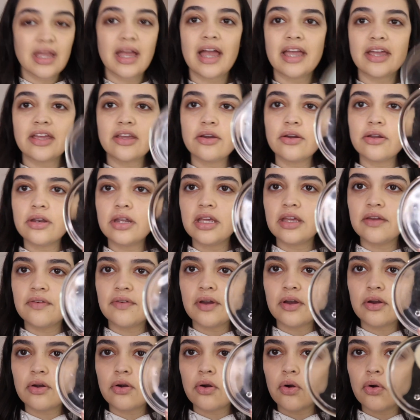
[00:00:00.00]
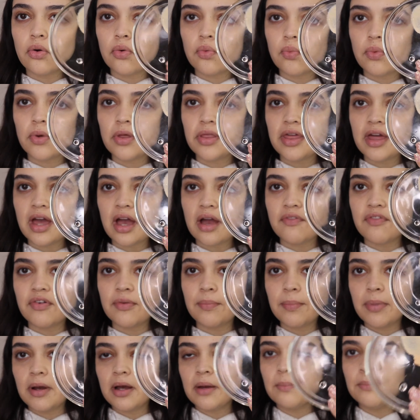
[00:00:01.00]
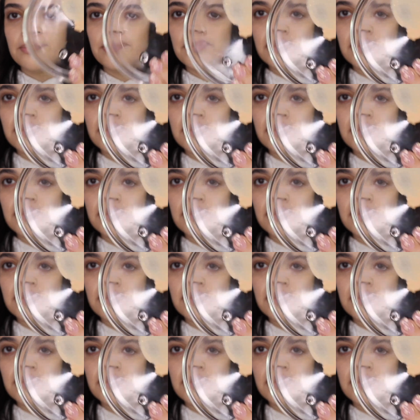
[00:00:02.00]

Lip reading: I could even go with half a pump